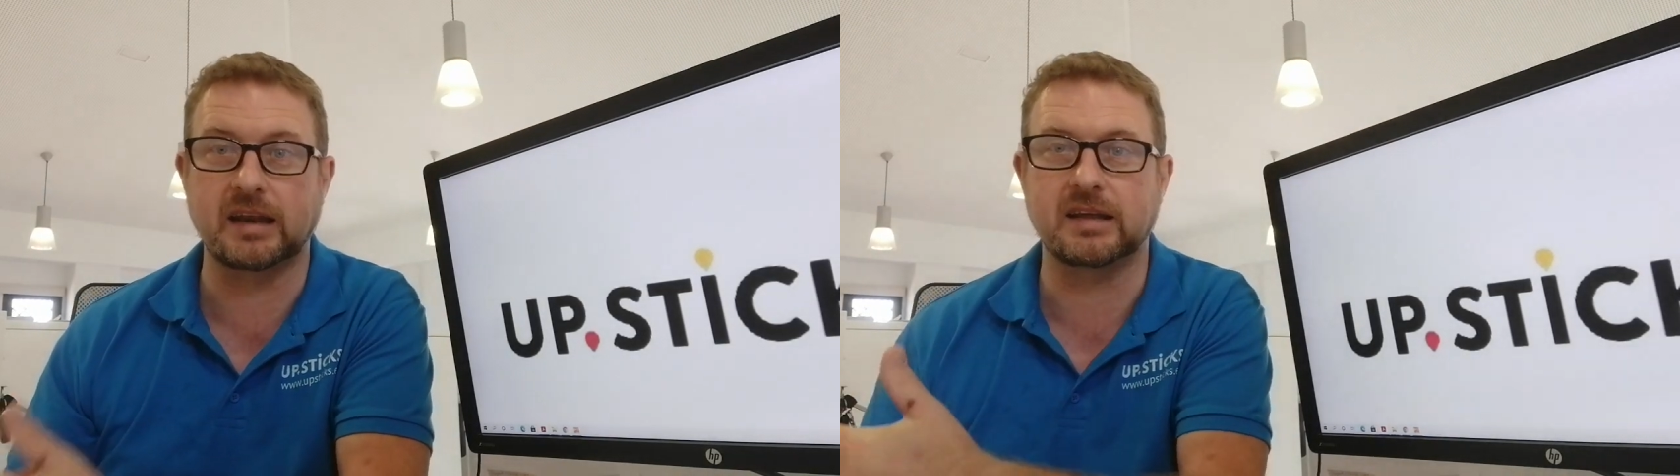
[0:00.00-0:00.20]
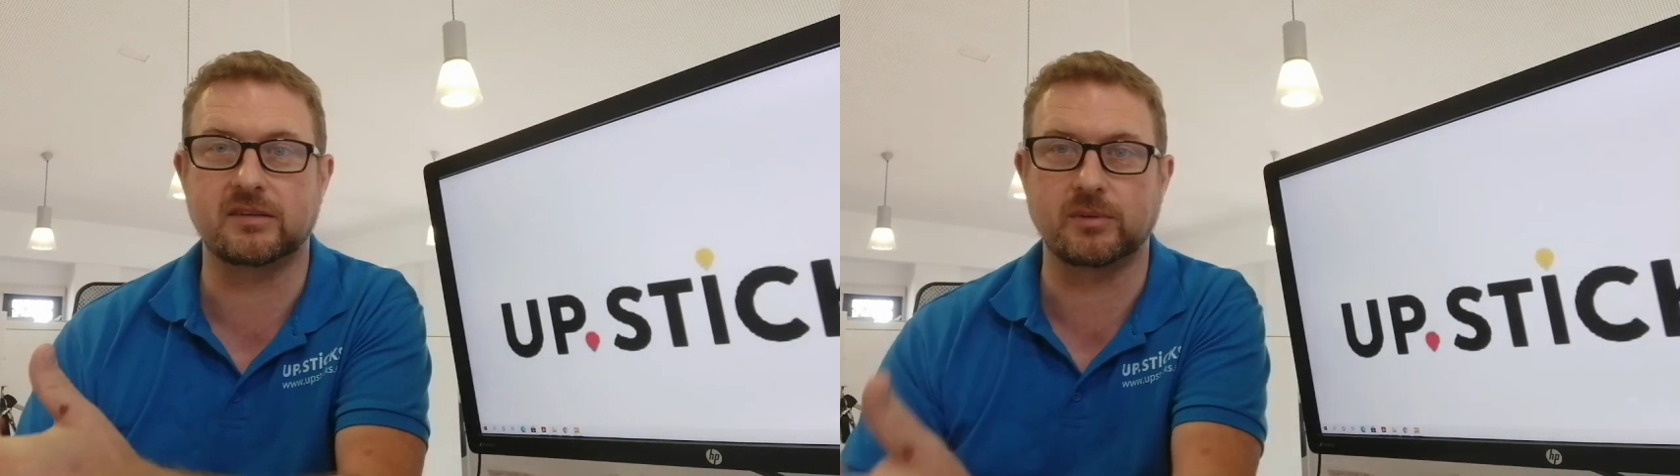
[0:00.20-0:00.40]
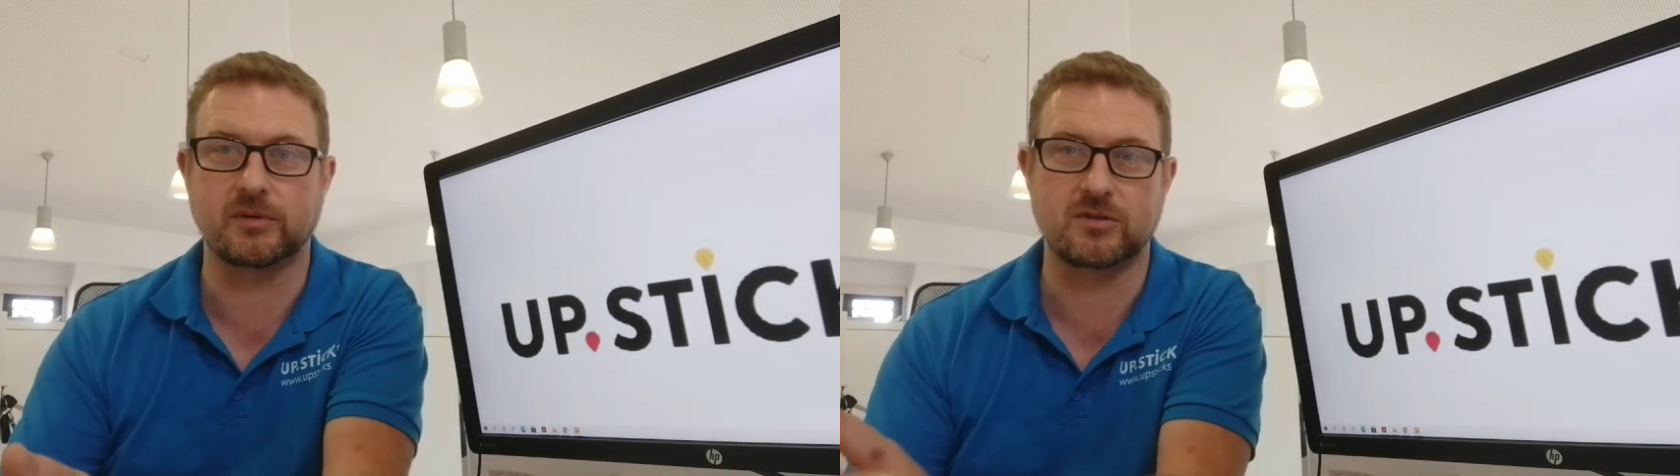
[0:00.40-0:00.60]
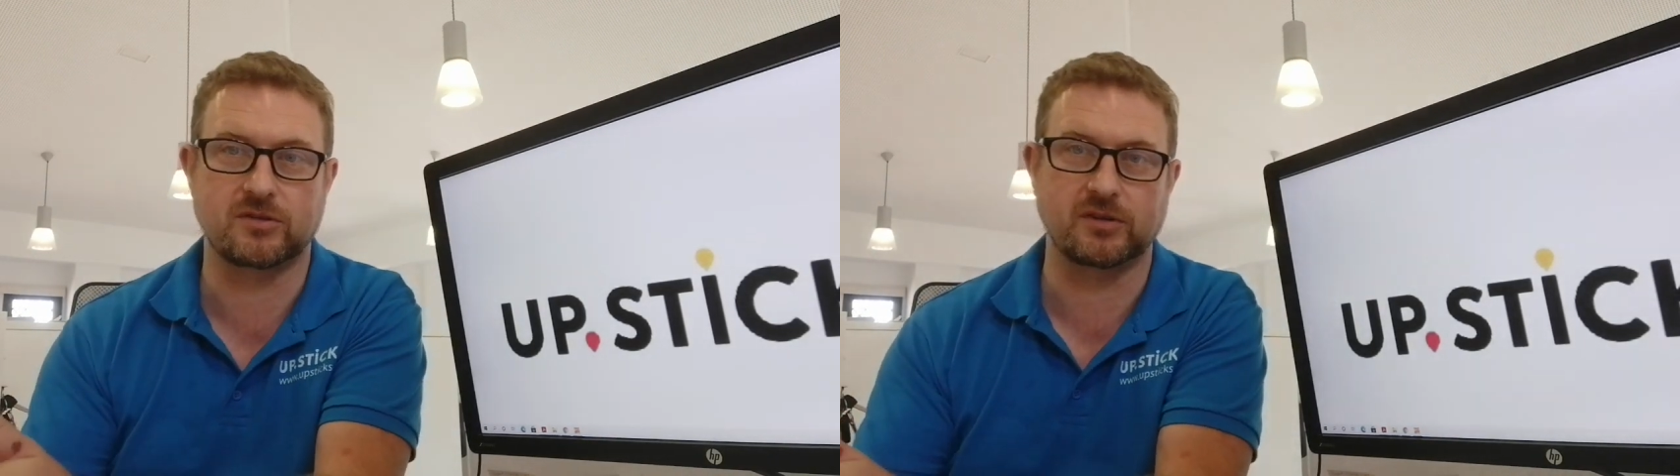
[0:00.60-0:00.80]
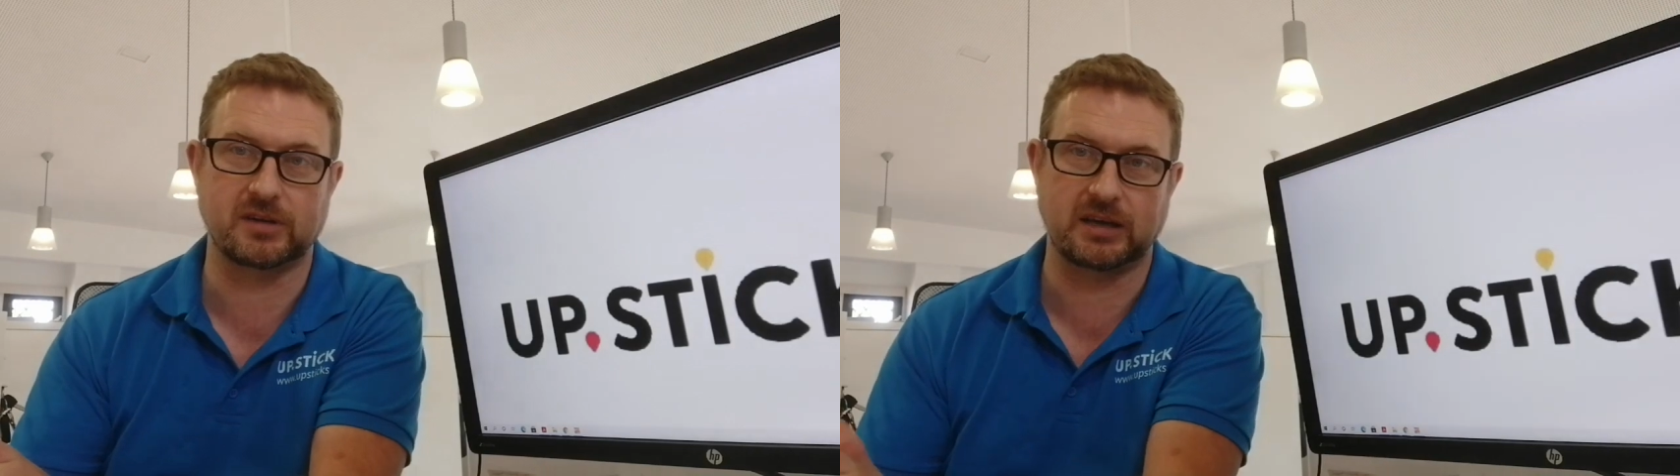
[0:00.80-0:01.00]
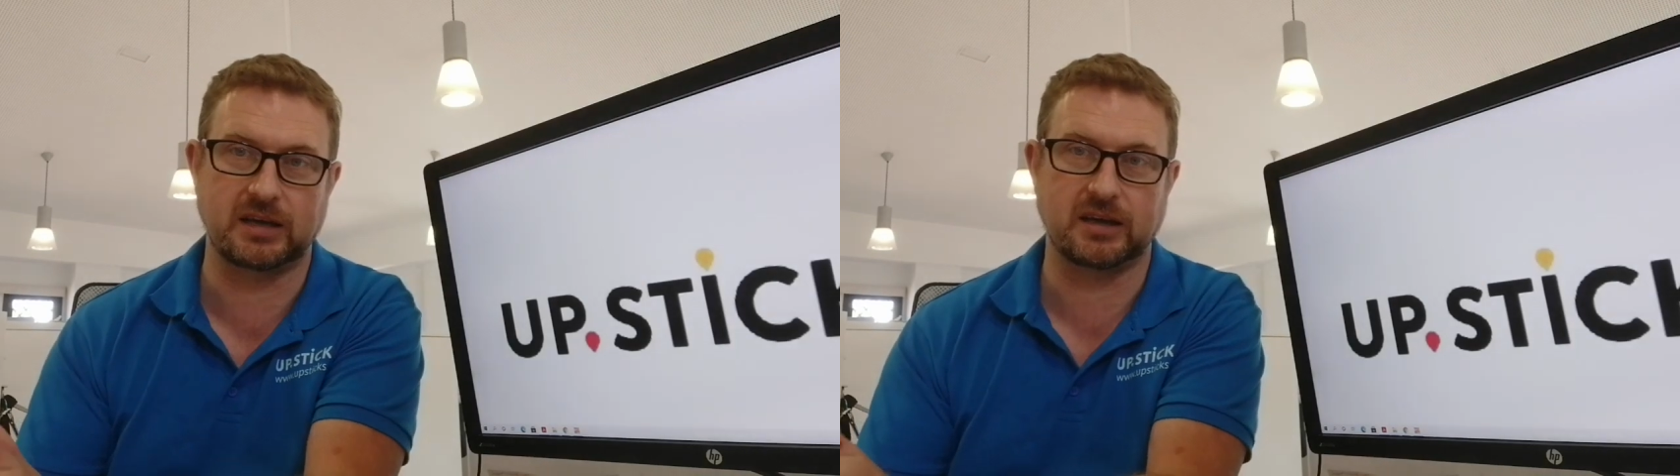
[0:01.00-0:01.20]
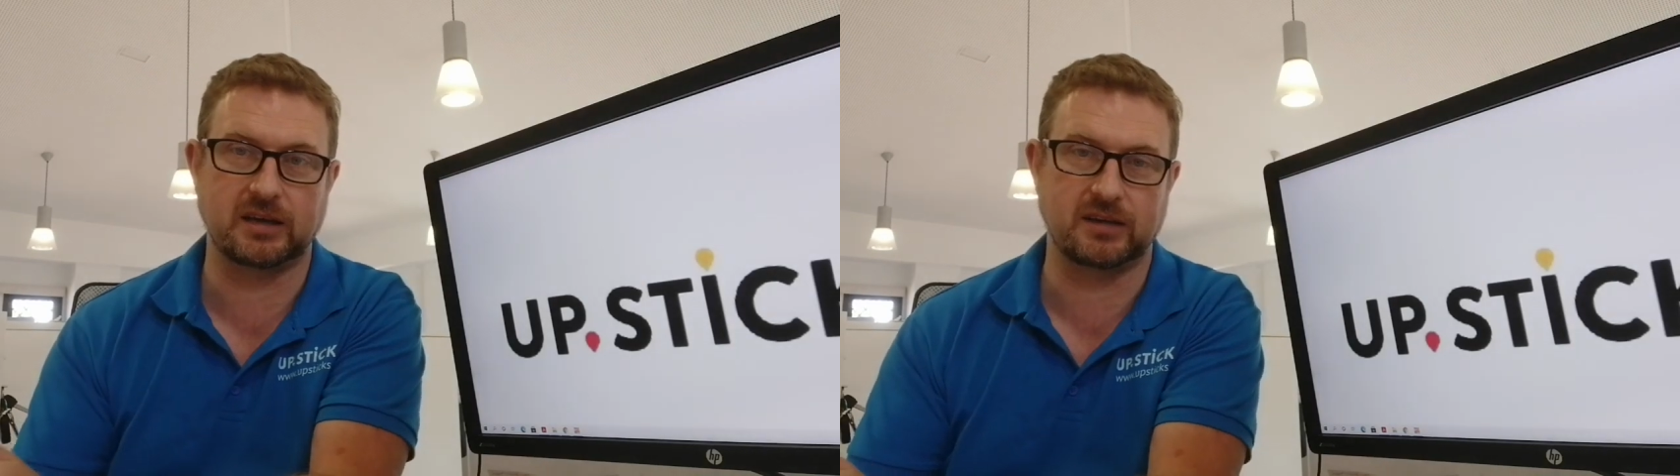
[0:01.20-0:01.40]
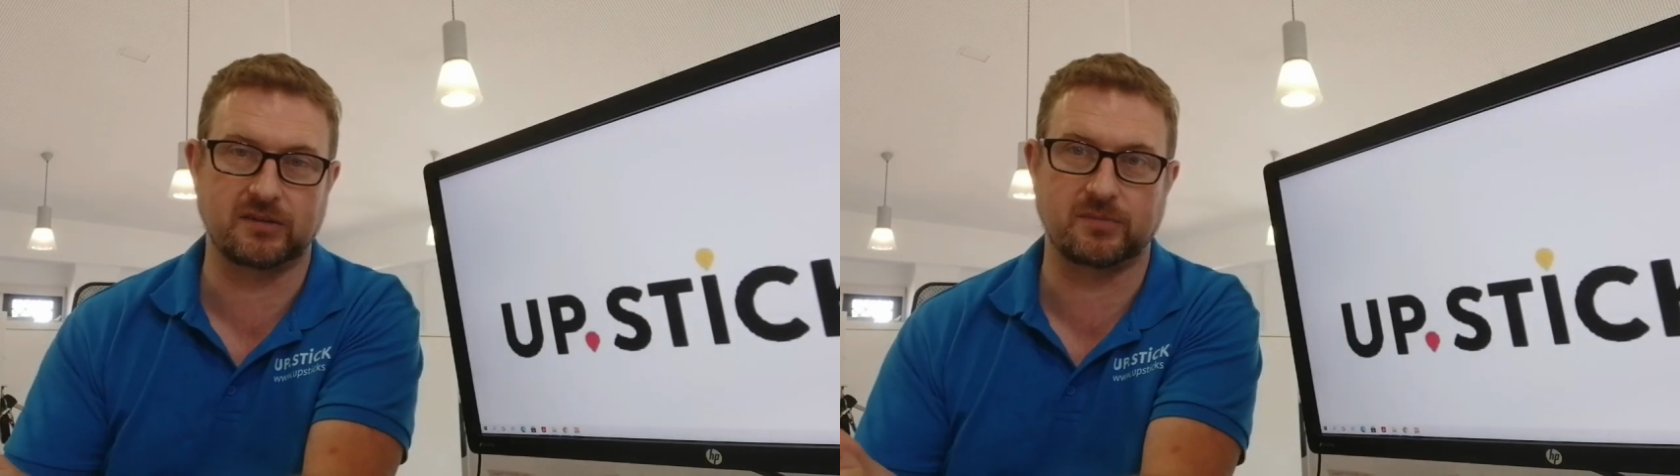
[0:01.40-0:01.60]
and need to be registered here
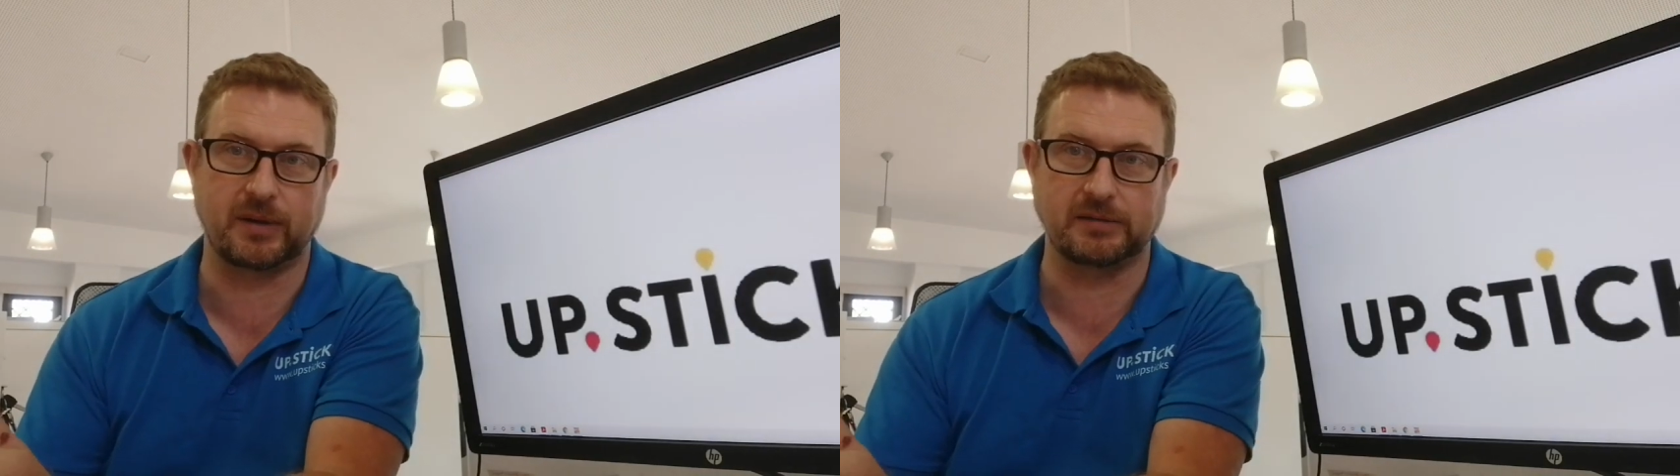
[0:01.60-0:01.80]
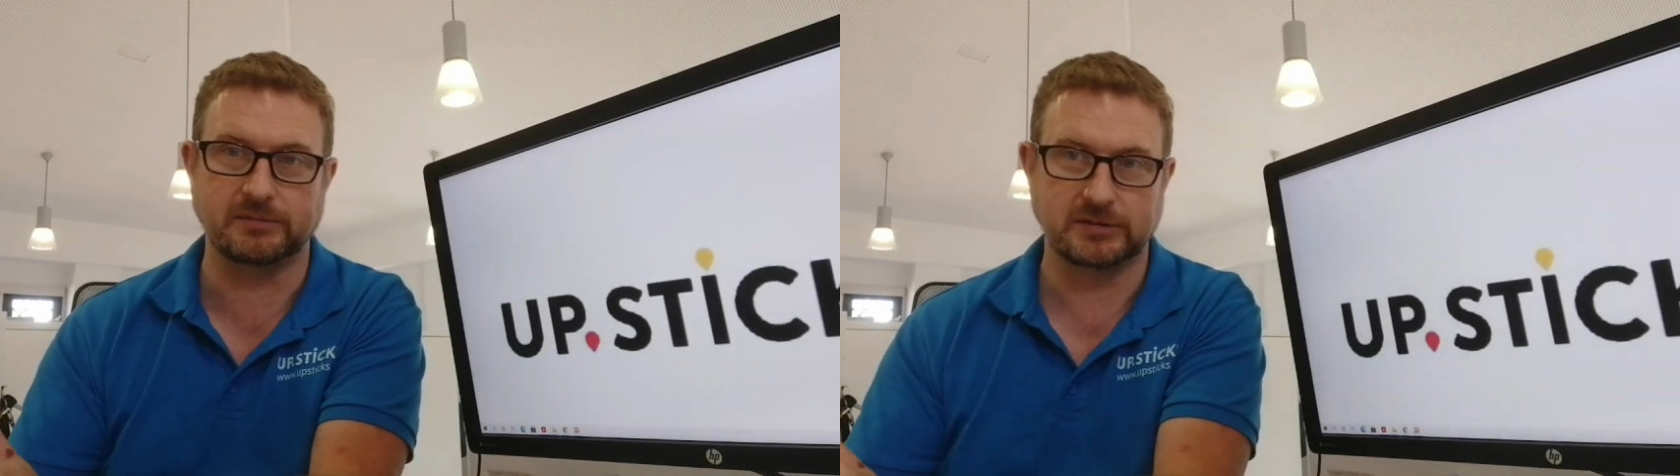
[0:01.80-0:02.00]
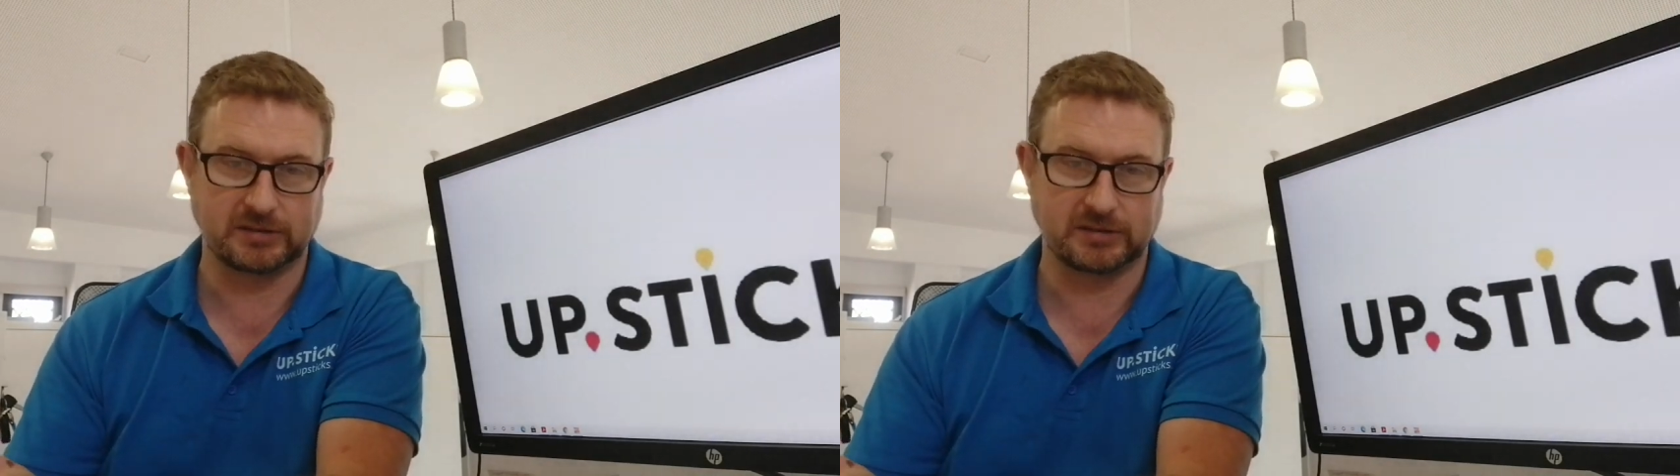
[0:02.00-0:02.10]
in Spain.